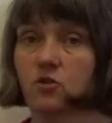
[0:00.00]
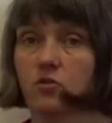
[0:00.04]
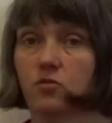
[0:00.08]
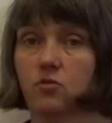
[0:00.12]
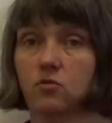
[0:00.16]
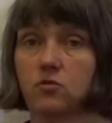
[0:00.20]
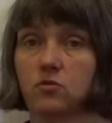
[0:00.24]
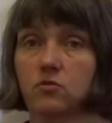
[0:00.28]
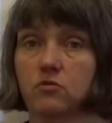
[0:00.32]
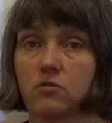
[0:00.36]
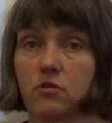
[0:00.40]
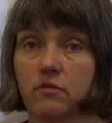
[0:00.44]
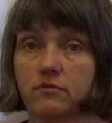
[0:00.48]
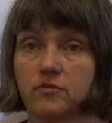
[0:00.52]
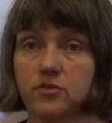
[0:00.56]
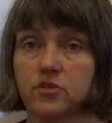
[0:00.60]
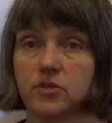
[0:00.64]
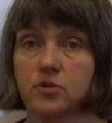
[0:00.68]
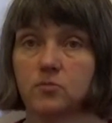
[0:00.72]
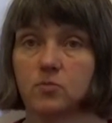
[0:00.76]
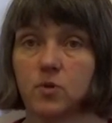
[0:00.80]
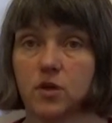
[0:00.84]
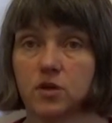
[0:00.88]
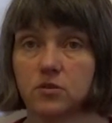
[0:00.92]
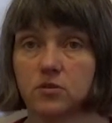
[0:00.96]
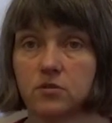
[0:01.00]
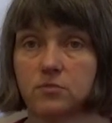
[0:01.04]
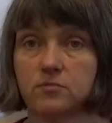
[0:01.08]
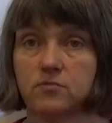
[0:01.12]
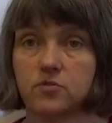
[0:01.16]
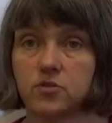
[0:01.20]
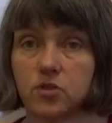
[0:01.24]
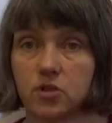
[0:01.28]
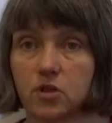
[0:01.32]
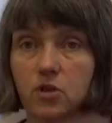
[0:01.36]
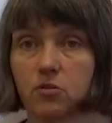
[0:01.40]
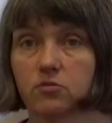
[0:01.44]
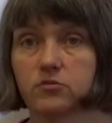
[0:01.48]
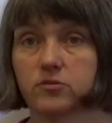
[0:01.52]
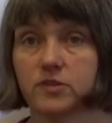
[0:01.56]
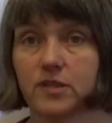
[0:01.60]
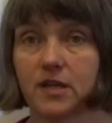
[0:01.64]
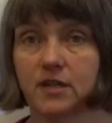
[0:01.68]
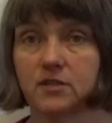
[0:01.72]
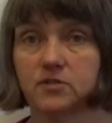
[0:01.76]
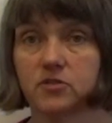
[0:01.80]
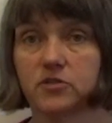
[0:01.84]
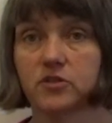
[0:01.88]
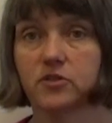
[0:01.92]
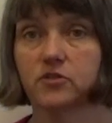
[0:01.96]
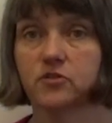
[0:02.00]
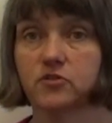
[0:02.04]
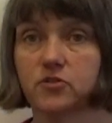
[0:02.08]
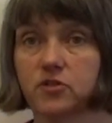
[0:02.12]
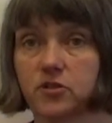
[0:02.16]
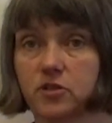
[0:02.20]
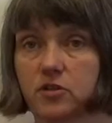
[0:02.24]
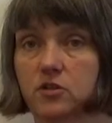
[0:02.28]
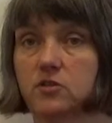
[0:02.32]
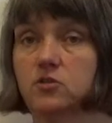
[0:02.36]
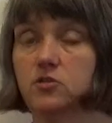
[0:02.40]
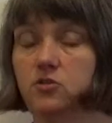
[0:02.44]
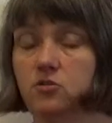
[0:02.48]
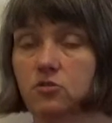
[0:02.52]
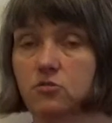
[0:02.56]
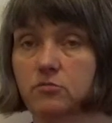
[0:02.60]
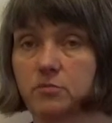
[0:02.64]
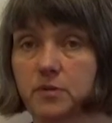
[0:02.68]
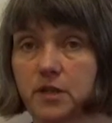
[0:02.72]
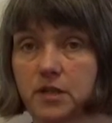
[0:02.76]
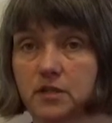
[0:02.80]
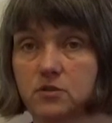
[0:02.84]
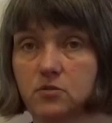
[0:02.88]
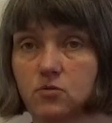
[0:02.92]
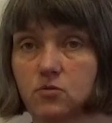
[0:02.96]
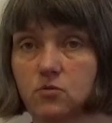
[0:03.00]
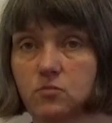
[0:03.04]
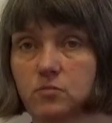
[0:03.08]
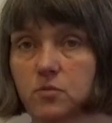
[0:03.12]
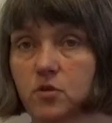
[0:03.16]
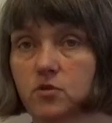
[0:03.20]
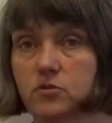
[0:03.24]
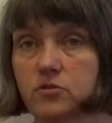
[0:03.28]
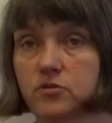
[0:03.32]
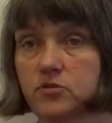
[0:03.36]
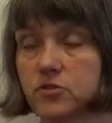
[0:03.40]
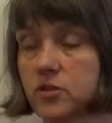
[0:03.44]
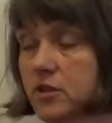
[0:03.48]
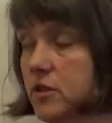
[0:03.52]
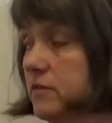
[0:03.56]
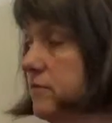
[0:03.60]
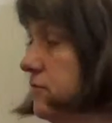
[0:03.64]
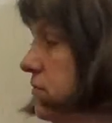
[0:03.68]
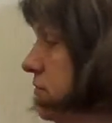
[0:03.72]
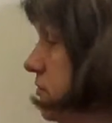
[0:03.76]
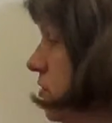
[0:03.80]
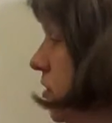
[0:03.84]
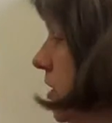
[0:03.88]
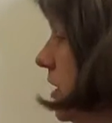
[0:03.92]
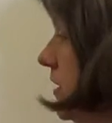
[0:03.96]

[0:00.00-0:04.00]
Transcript: or you're obviously welcome to contact us at European Law Monitor if you've got